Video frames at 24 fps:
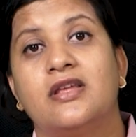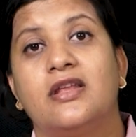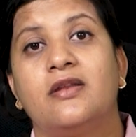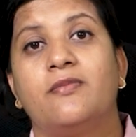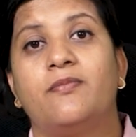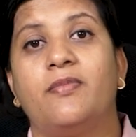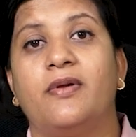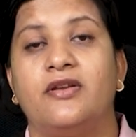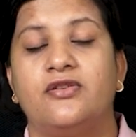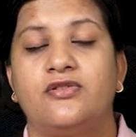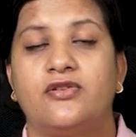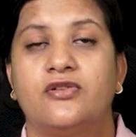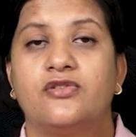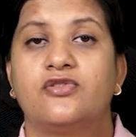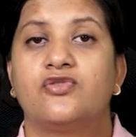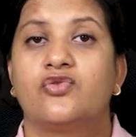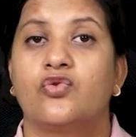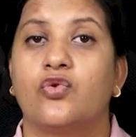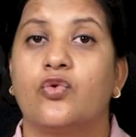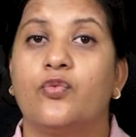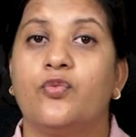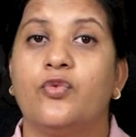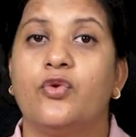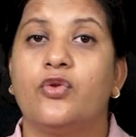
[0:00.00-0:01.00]
in
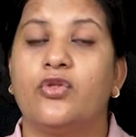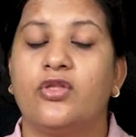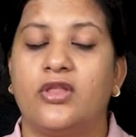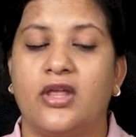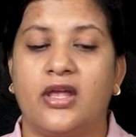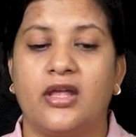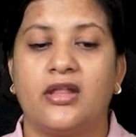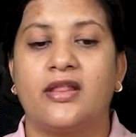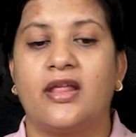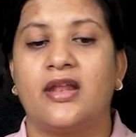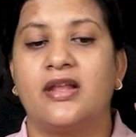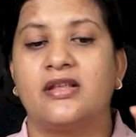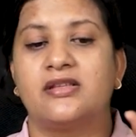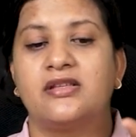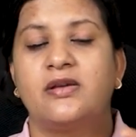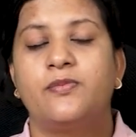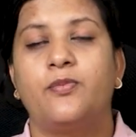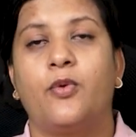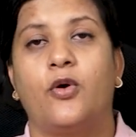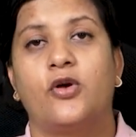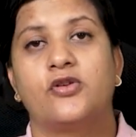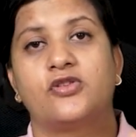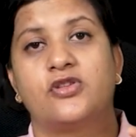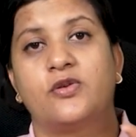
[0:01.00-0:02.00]
patients whom you think there is a
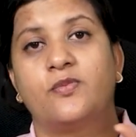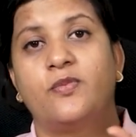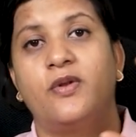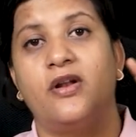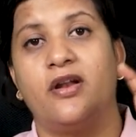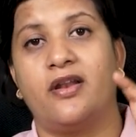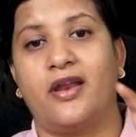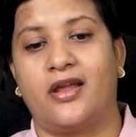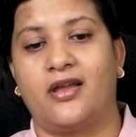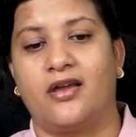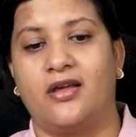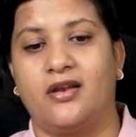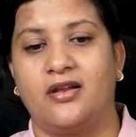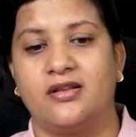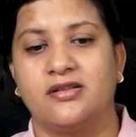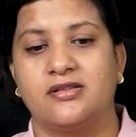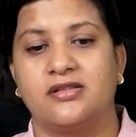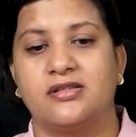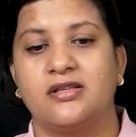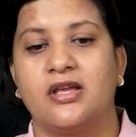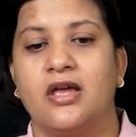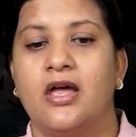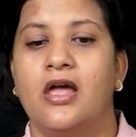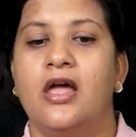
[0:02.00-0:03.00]
possible
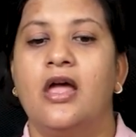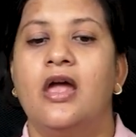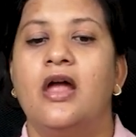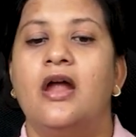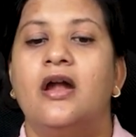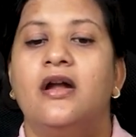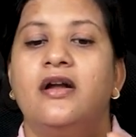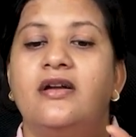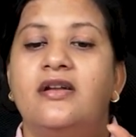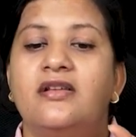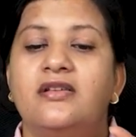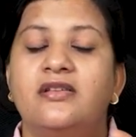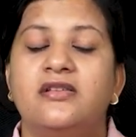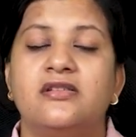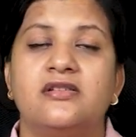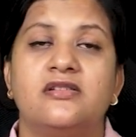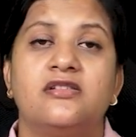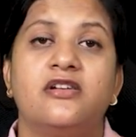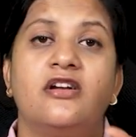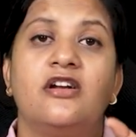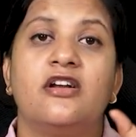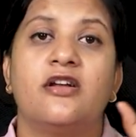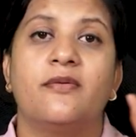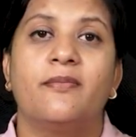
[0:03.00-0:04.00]
recurrence.
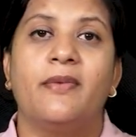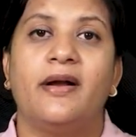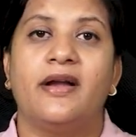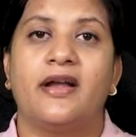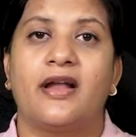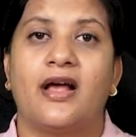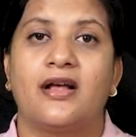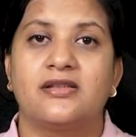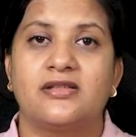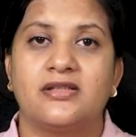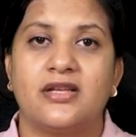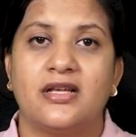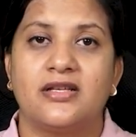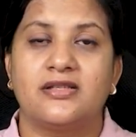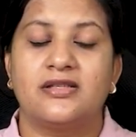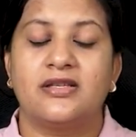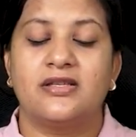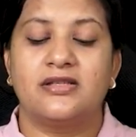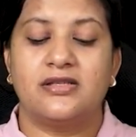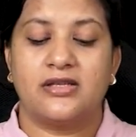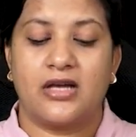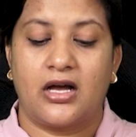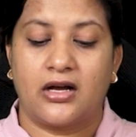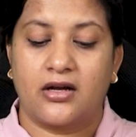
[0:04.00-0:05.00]
Distant
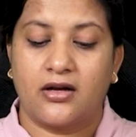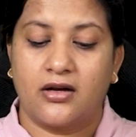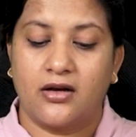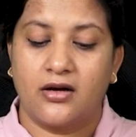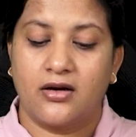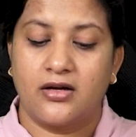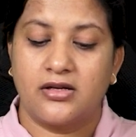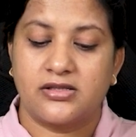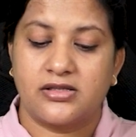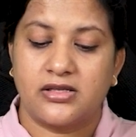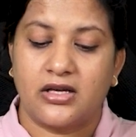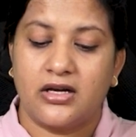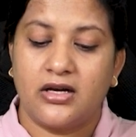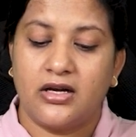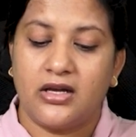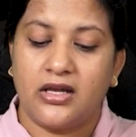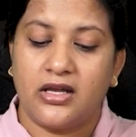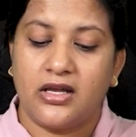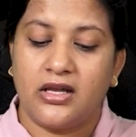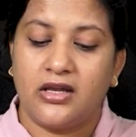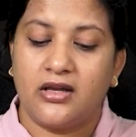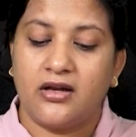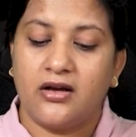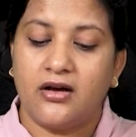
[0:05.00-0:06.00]
metastasis occurs a
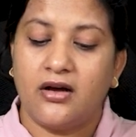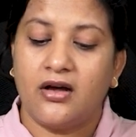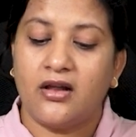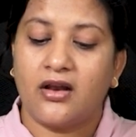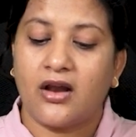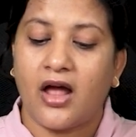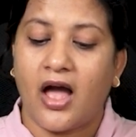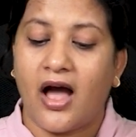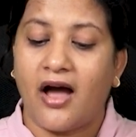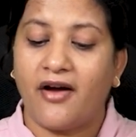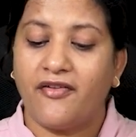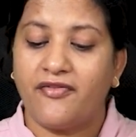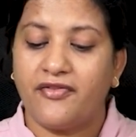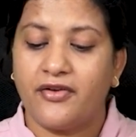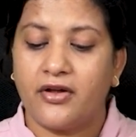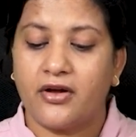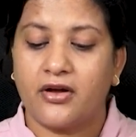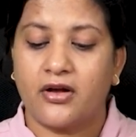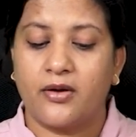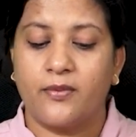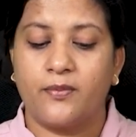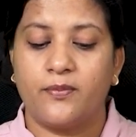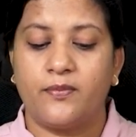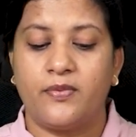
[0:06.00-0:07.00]
year after
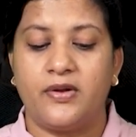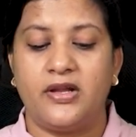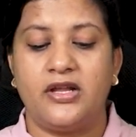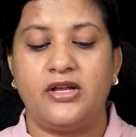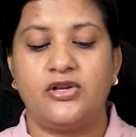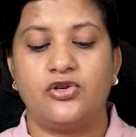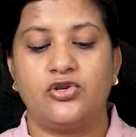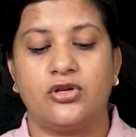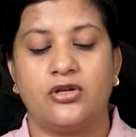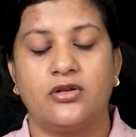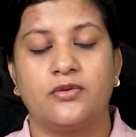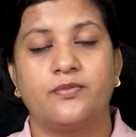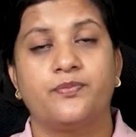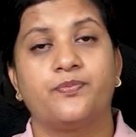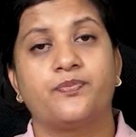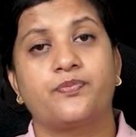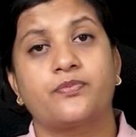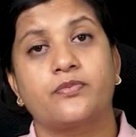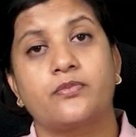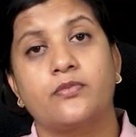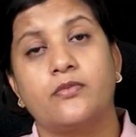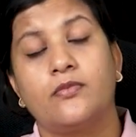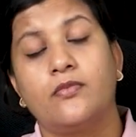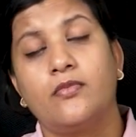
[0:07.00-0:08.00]
completion
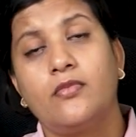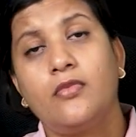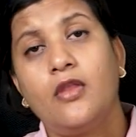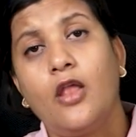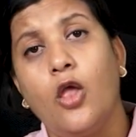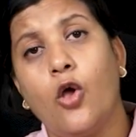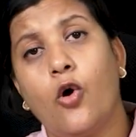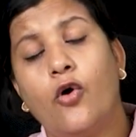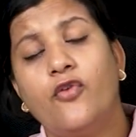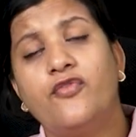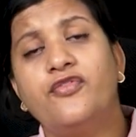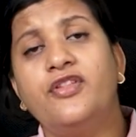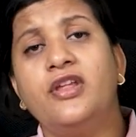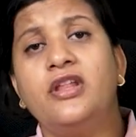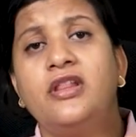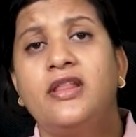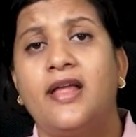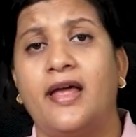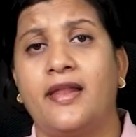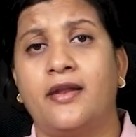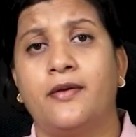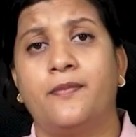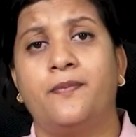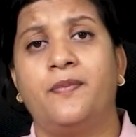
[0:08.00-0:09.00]
of the
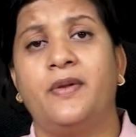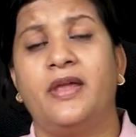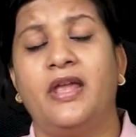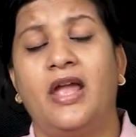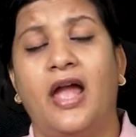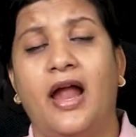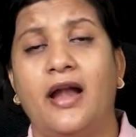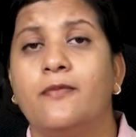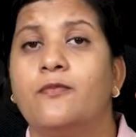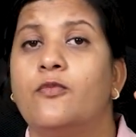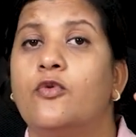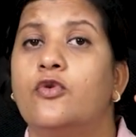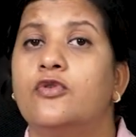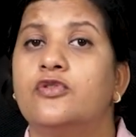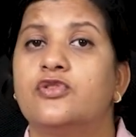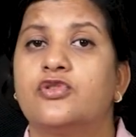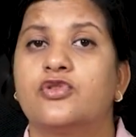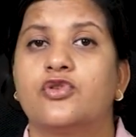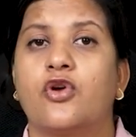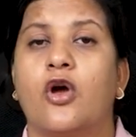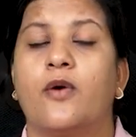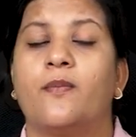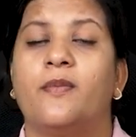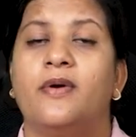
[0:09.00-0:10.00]
therapy, and
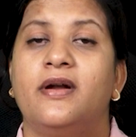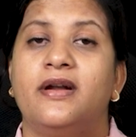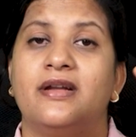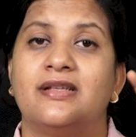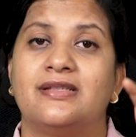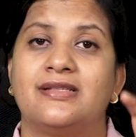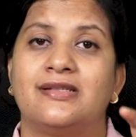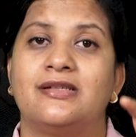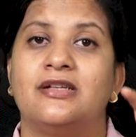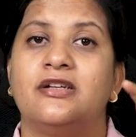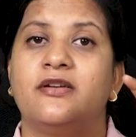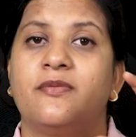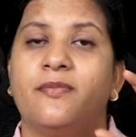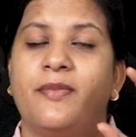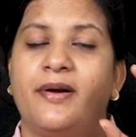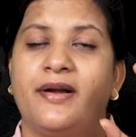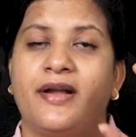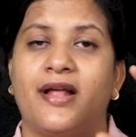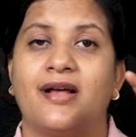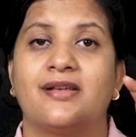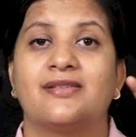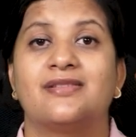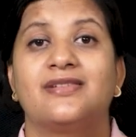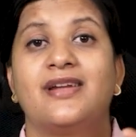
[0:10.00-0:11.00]
most common distant
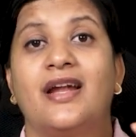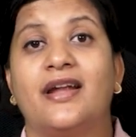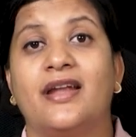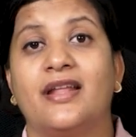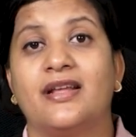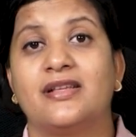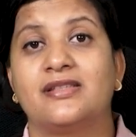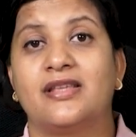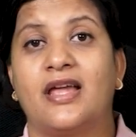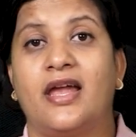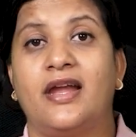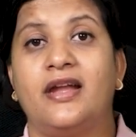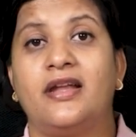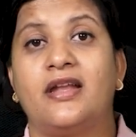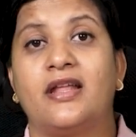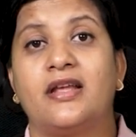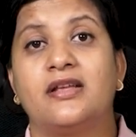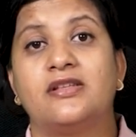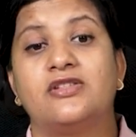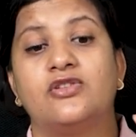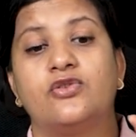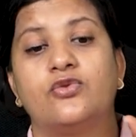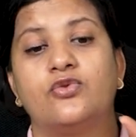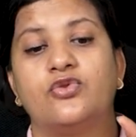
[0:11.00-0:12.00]
metastatic site
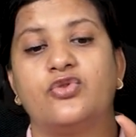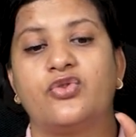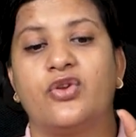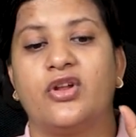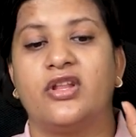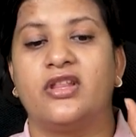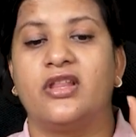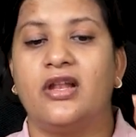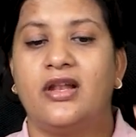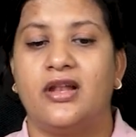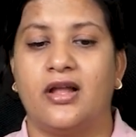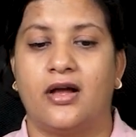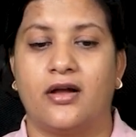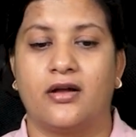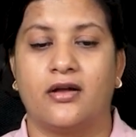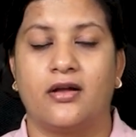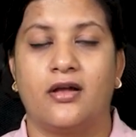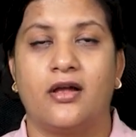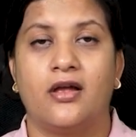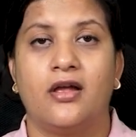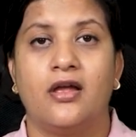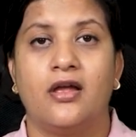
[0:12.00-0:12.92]
is usually the lung.